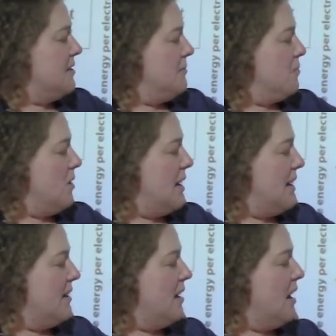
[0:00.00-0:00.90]

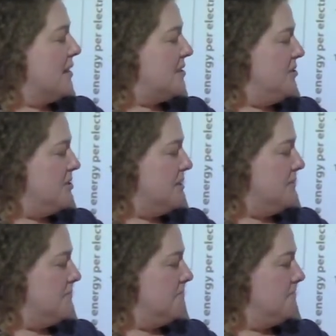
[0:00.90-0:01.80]
why
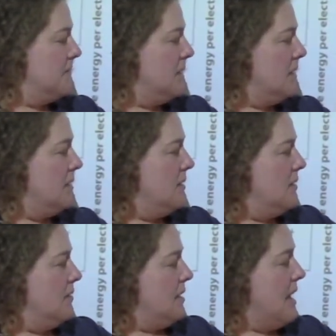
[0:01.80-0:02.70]
oxygen
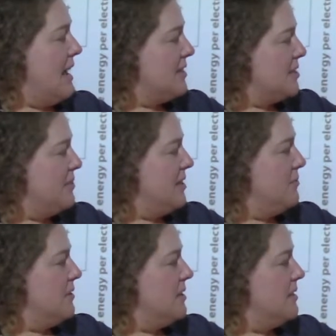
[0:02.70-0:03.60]
has to be the
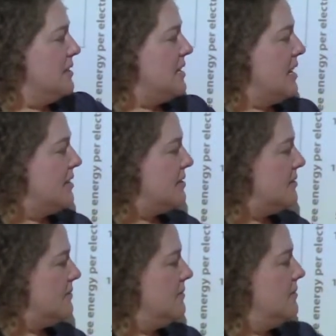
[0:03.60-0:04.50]
one that
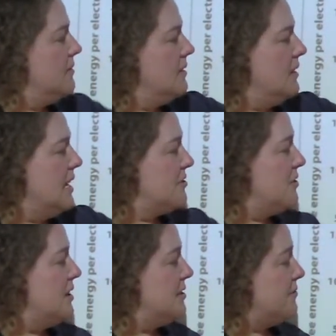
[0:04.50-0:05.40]
takes
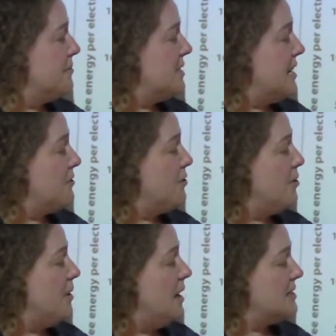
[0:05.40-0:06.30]
electrons from
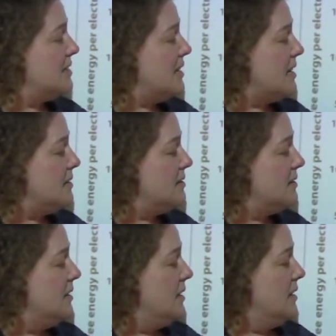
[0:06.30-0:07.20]
cytochrome oxidase
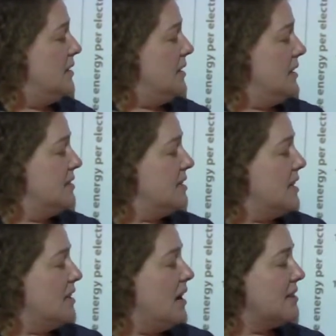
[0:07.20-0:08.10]
is
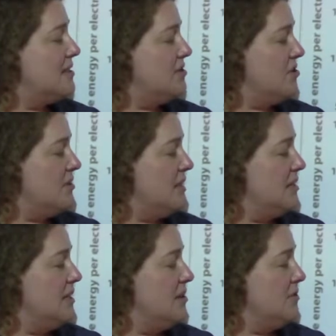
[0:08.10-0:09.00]
that oxygen is
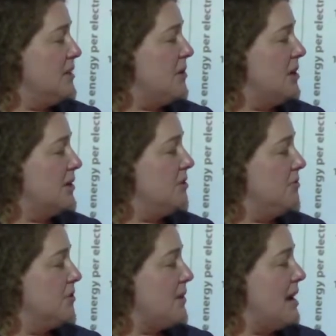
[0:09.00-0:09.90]
the only molecule
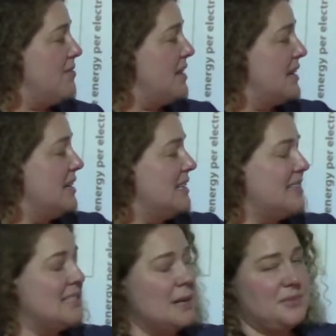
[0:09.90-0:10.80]
around that can
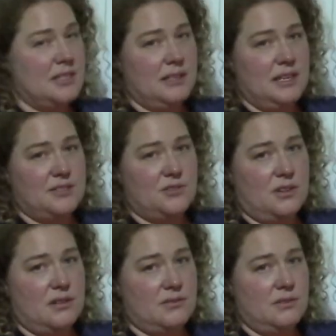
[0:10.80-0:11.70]
accept
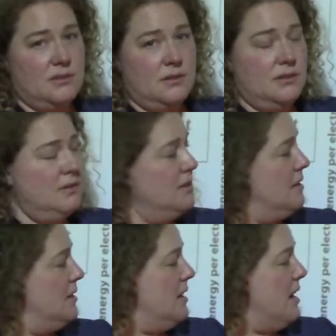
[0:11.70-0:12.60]
electrons
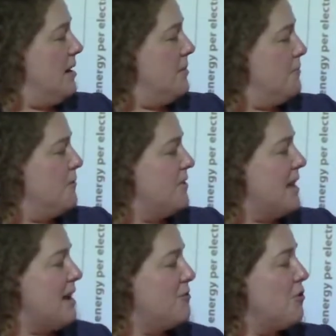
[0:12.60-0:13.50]
with
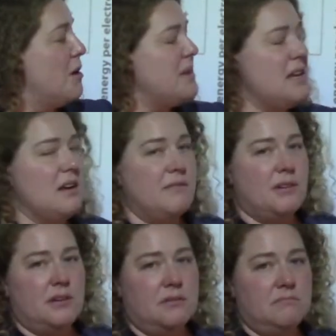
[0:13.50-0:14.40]
that crummy of
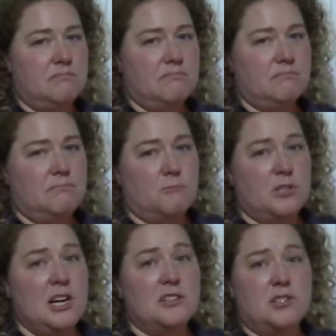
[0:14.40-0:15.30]
a
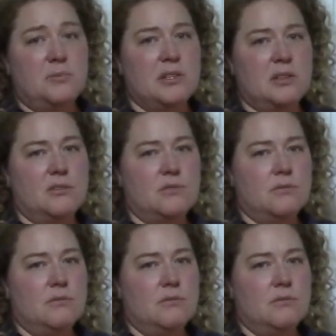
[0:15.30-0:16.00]
reduction potential.